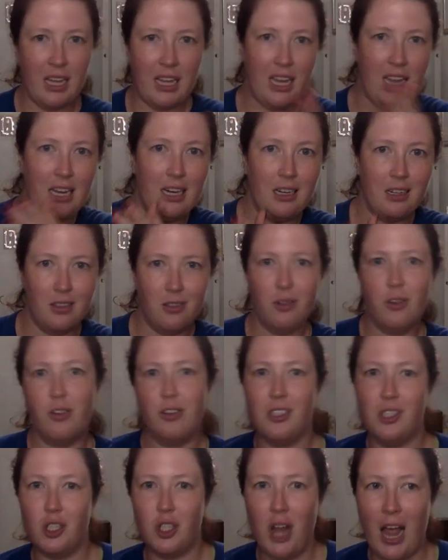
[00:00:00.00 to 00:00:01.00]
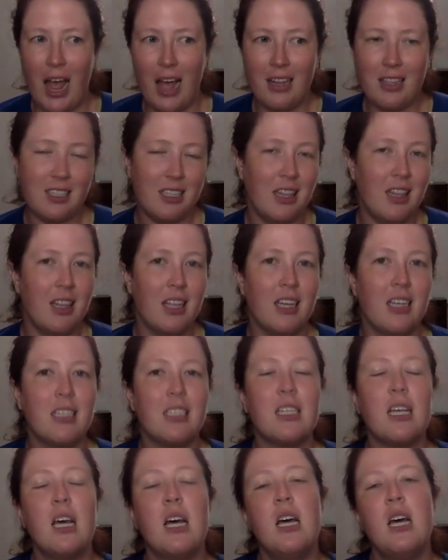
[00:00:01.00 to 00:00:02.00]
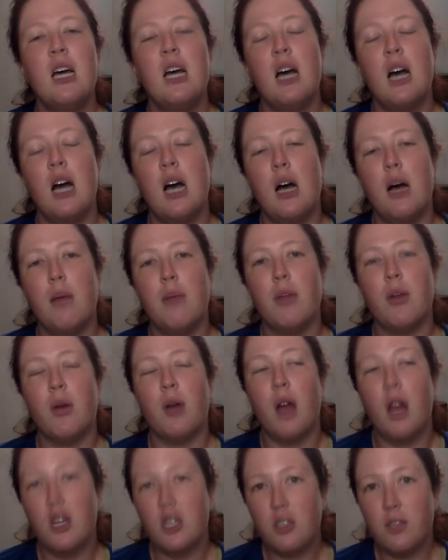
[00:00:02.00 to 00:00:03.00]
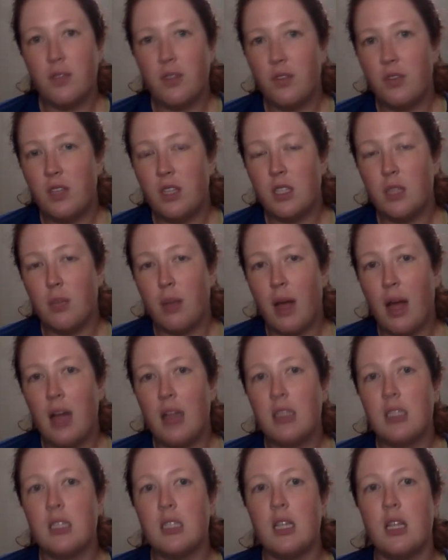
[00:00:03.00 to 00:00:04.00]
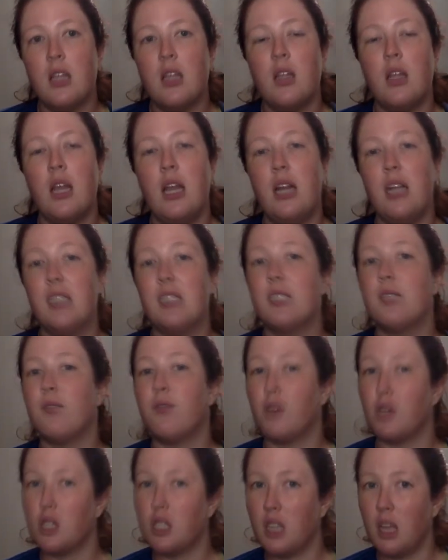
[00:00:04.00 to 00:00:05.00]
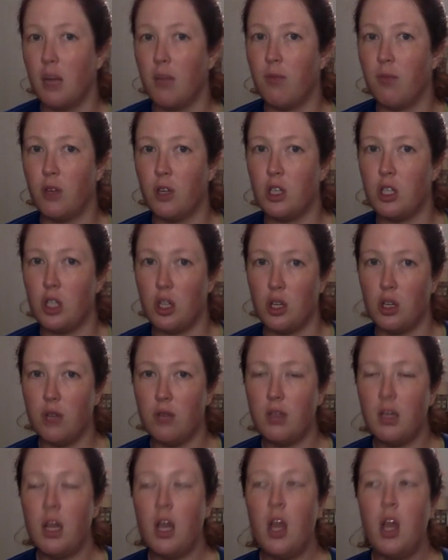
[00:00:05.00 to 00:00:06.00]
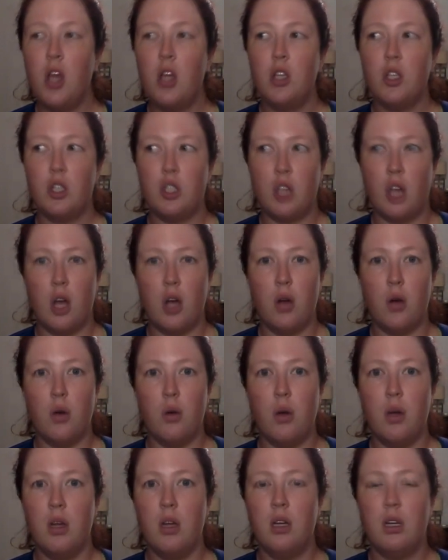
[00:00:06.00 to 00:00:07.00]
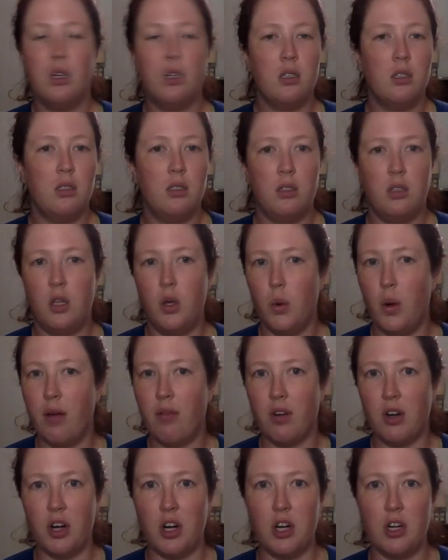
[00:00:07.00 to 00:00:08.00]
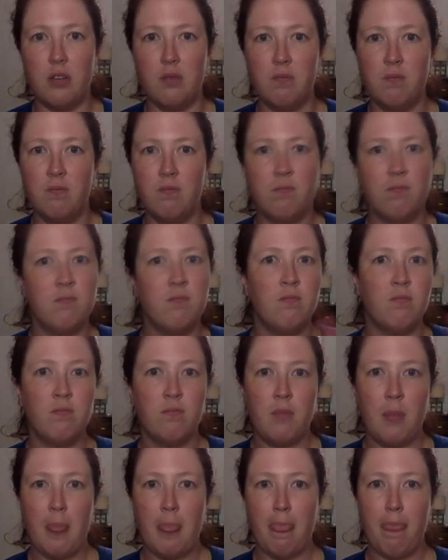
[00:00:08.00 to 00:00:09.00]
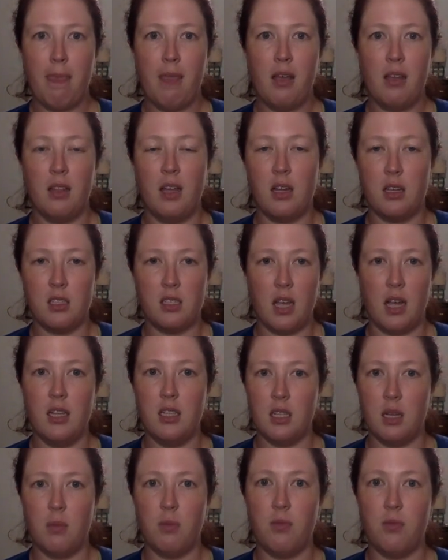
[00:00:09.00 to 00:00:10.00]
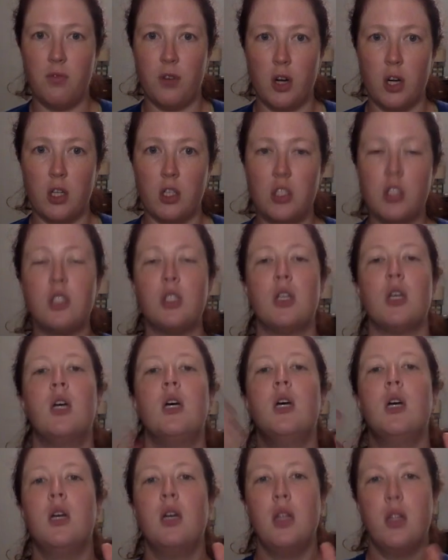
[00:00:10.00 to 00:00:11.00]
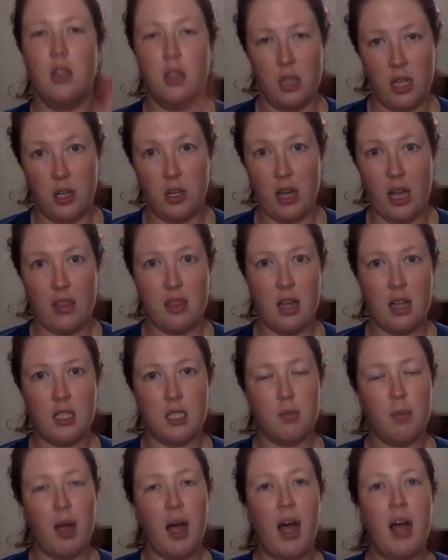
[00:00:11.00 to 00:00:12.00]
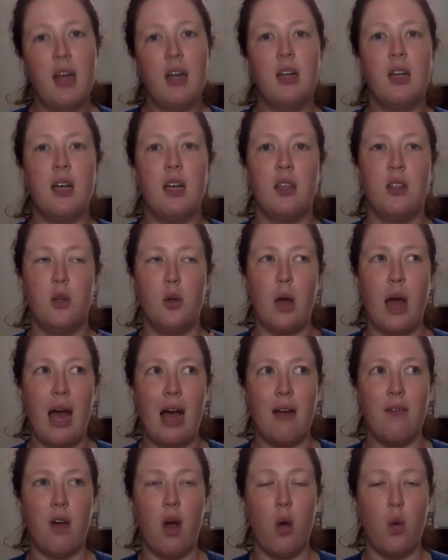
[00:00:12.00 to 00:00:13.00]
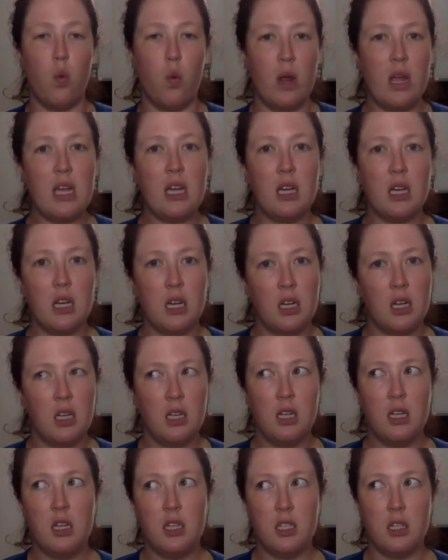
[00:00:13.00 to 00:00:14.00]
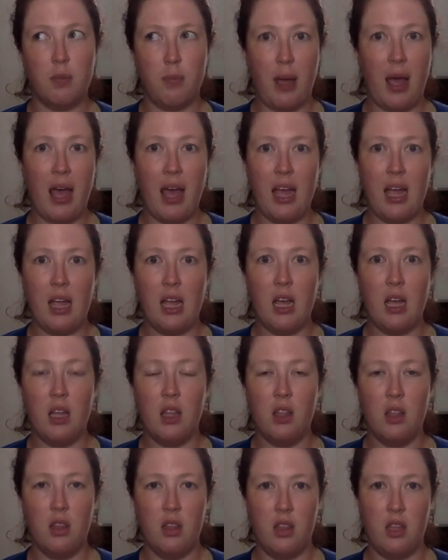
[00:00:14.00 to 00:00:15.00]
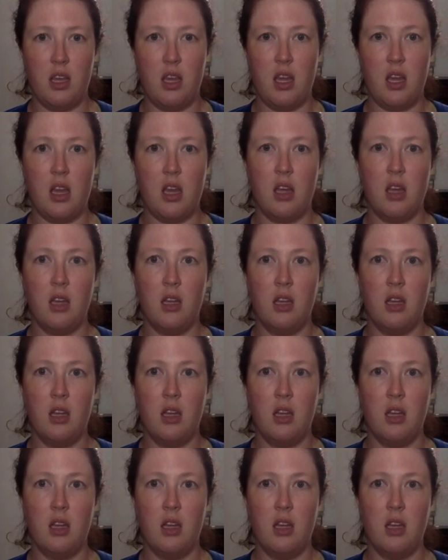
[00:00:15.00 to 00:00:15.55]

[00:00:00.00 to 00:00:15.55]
in chats and things. There are 150 spots. It is first come, first served. So whoever signs up first, they'll get that spot. You have a week to pay the